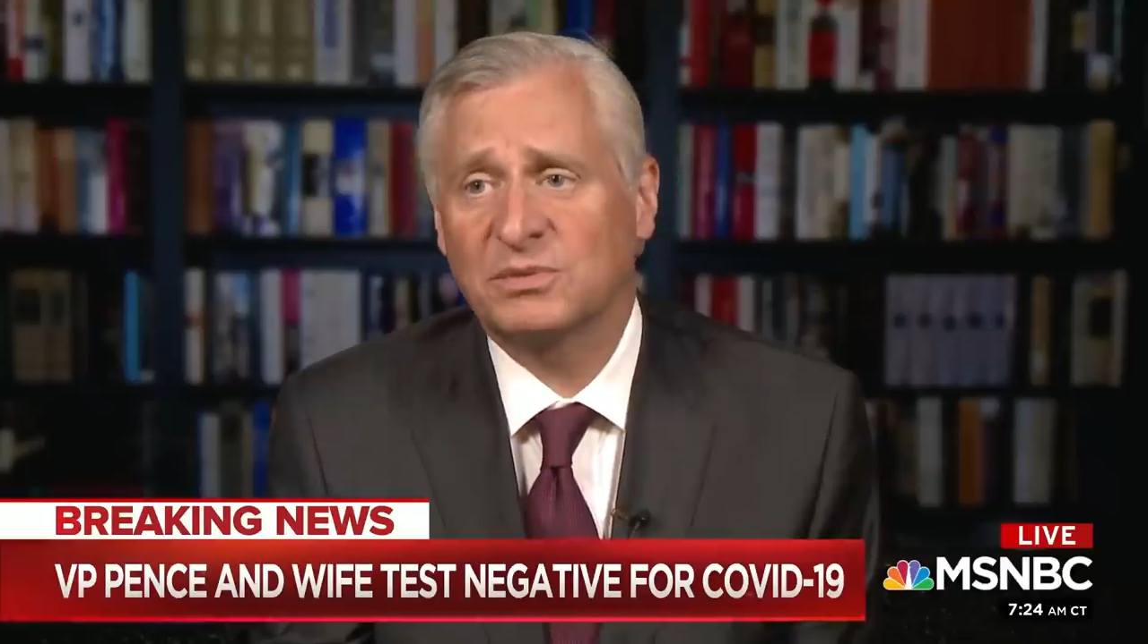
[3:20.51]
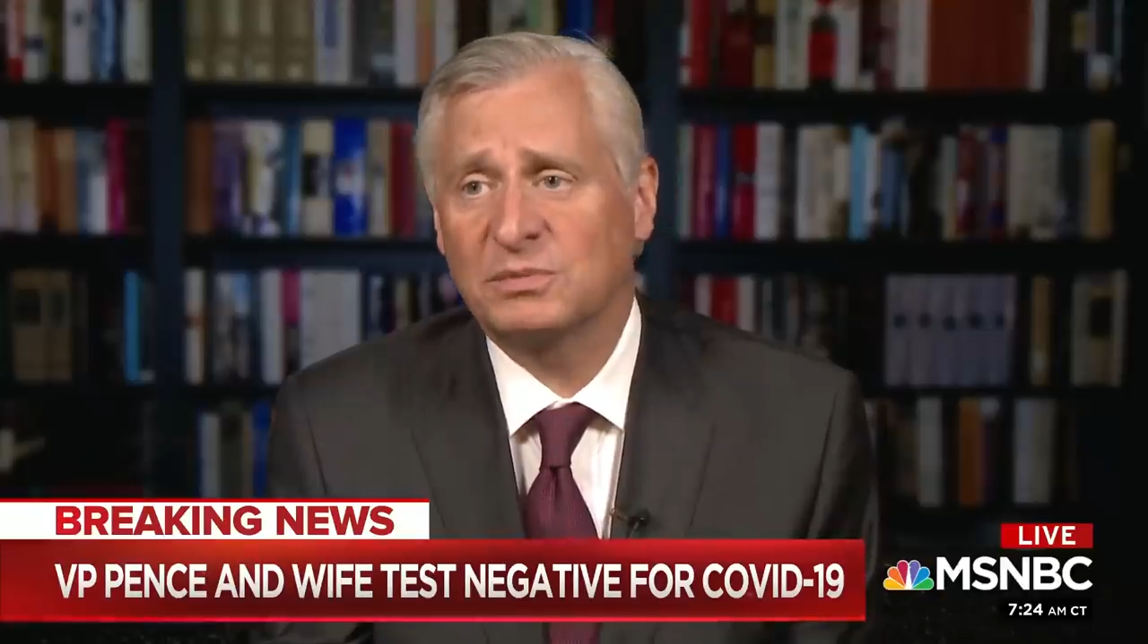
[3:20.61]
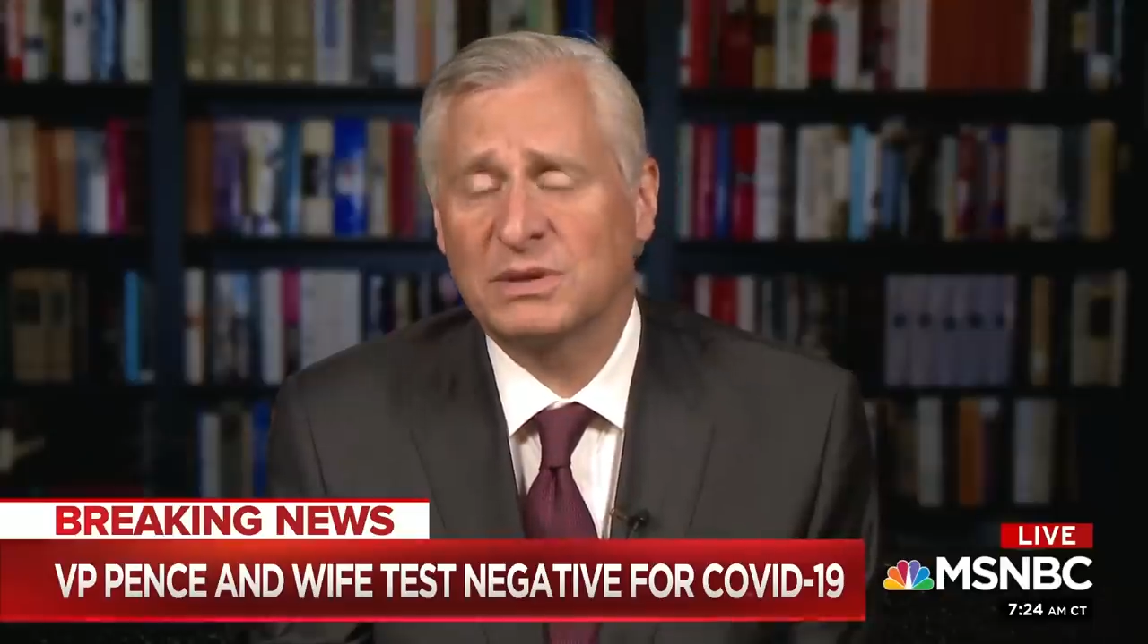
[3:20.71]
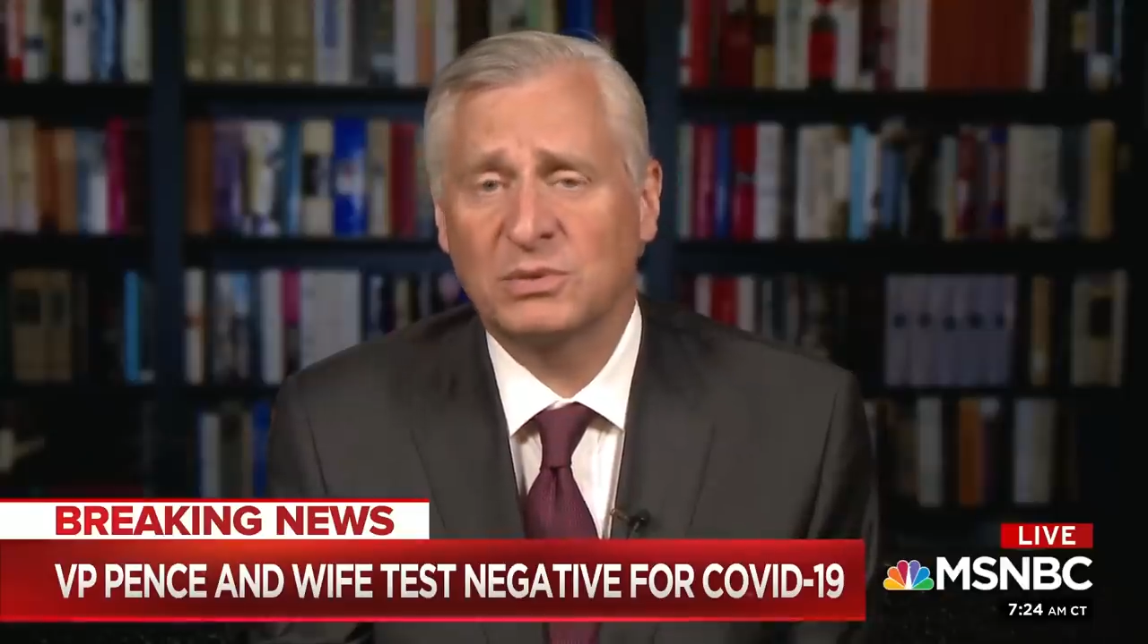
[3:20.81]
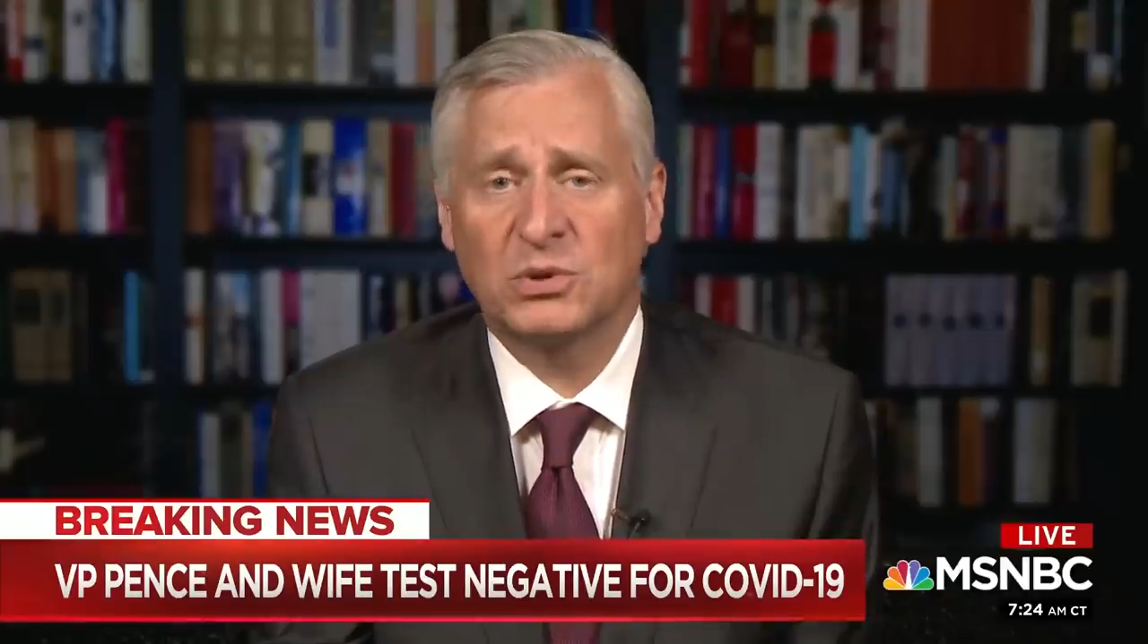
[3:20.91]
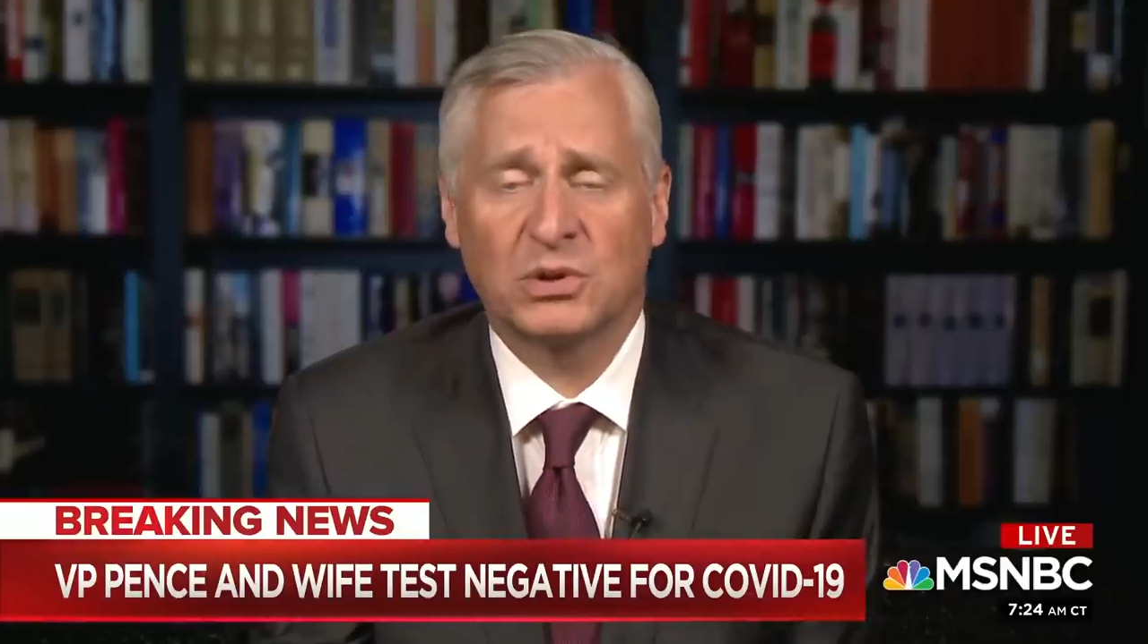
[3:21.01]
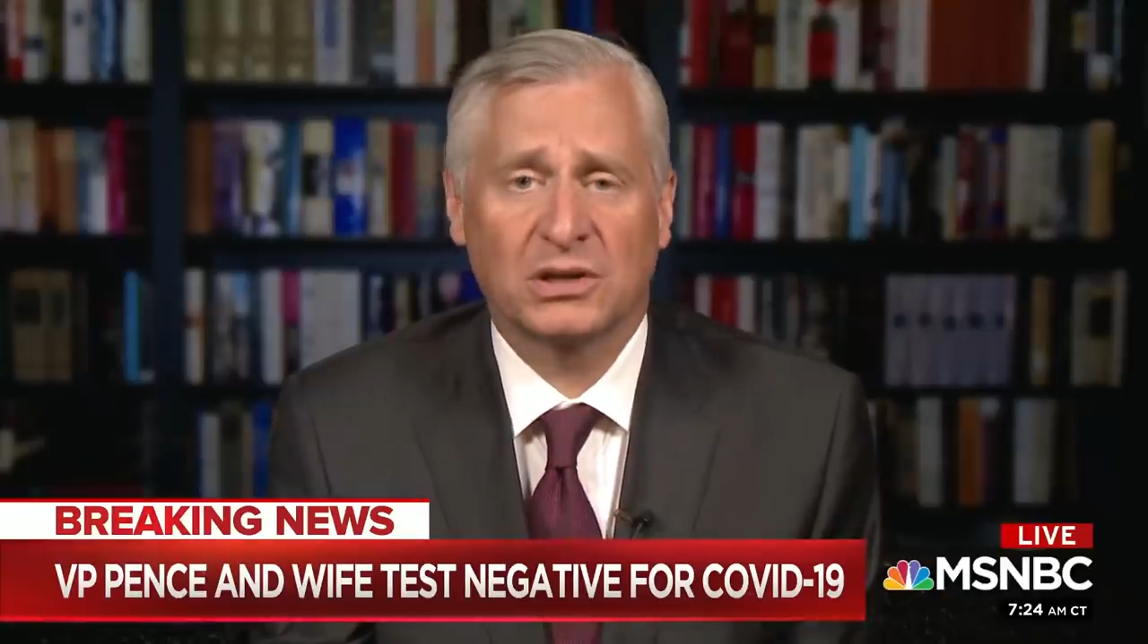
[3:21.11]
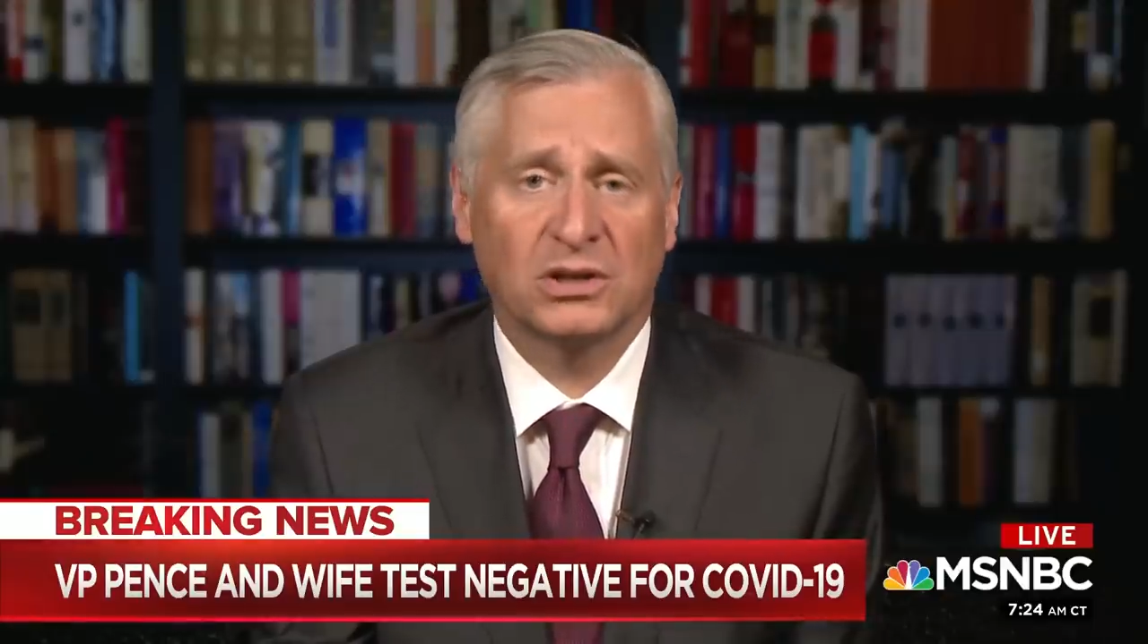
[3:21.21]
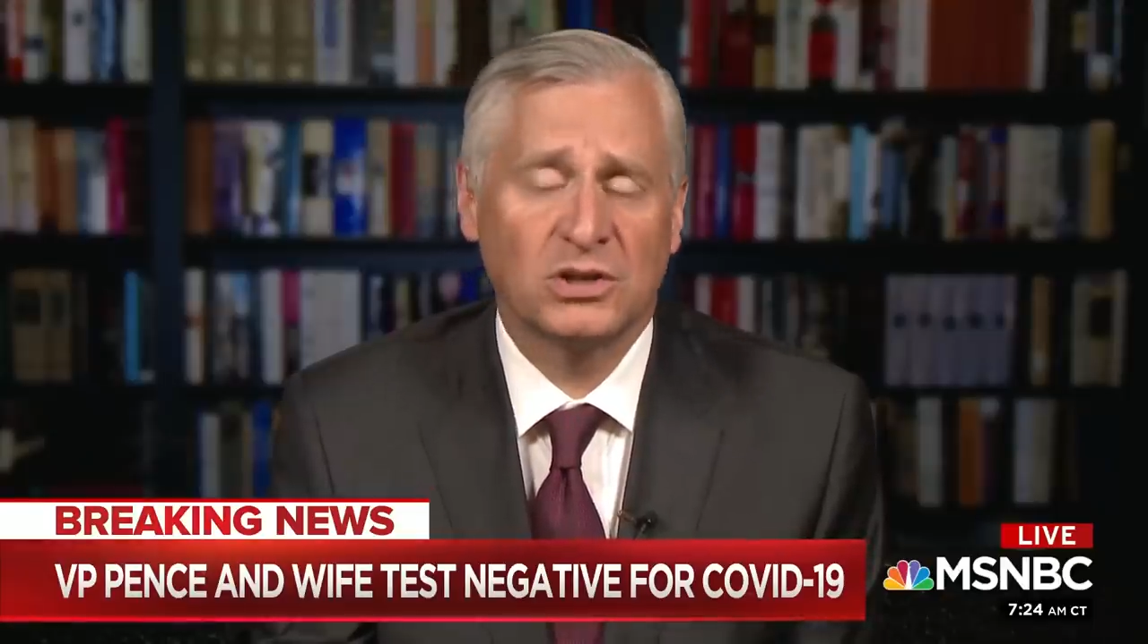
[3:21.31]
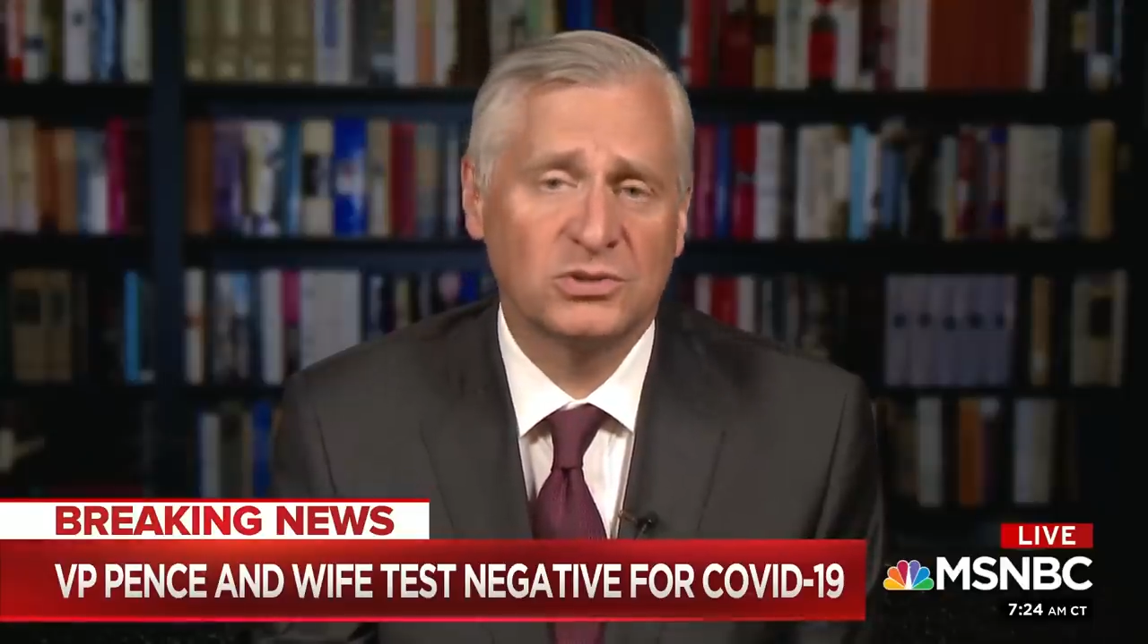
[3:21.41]
the people who are
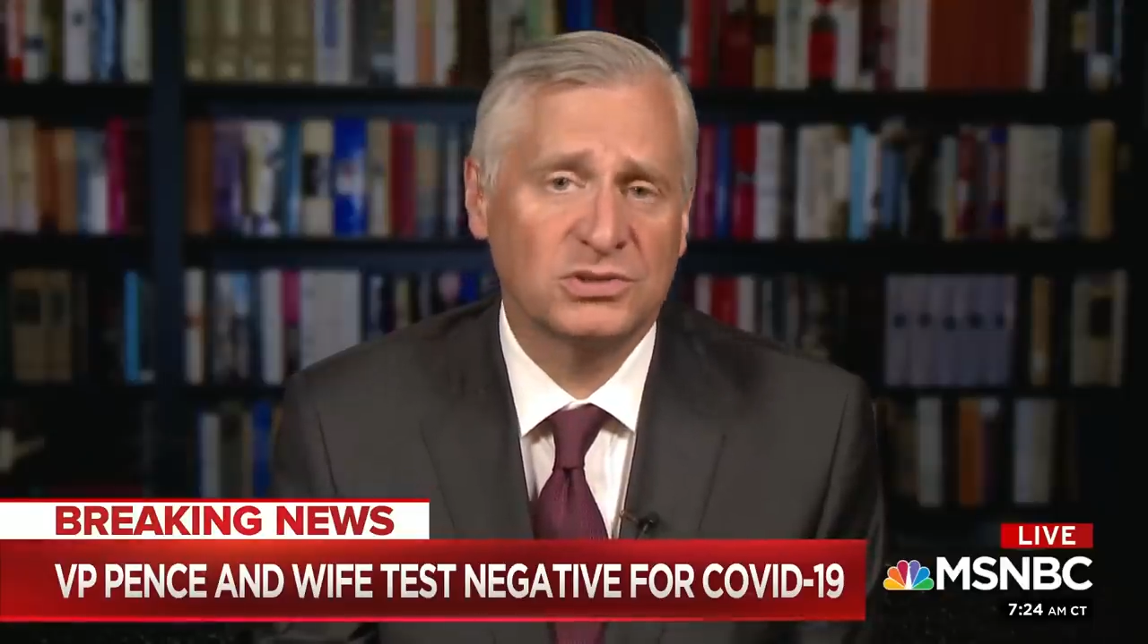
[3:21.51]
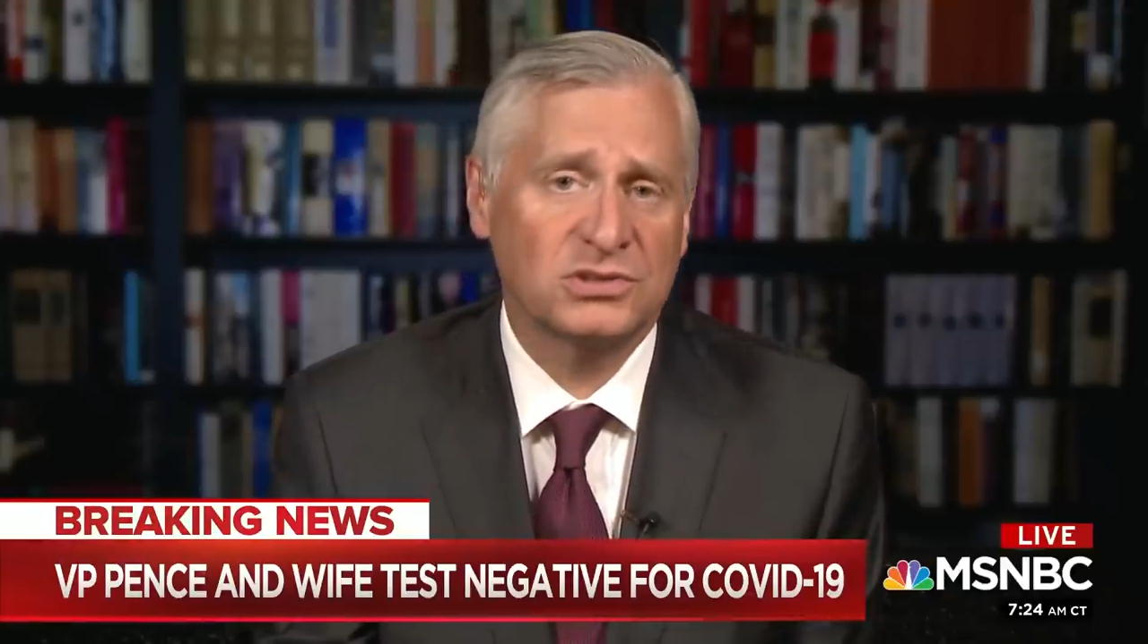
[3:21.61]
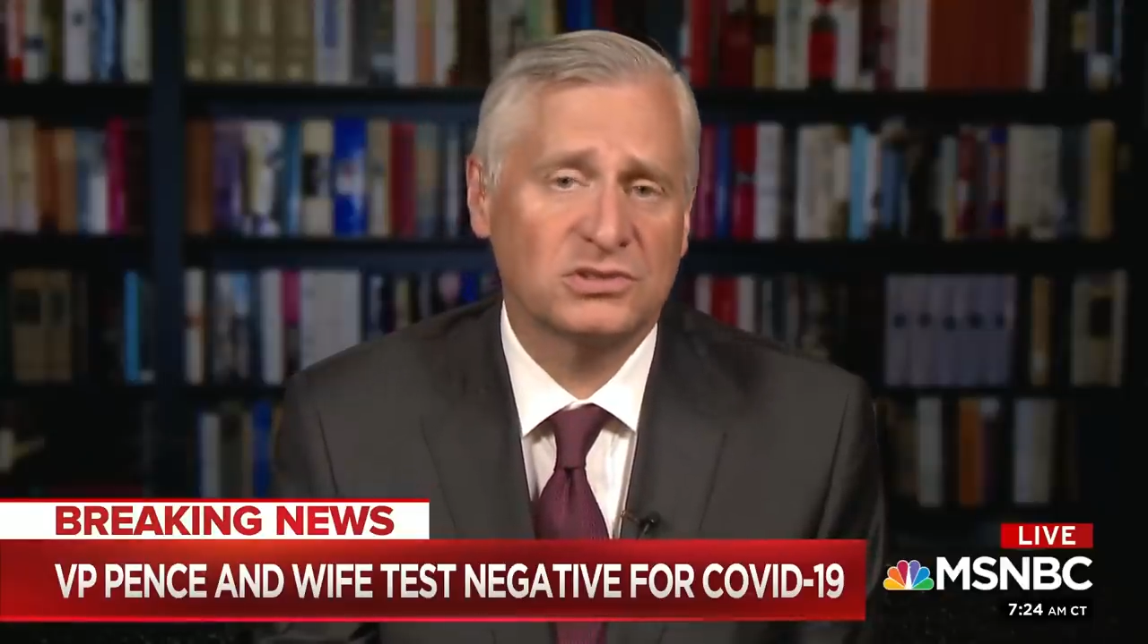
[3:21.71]
close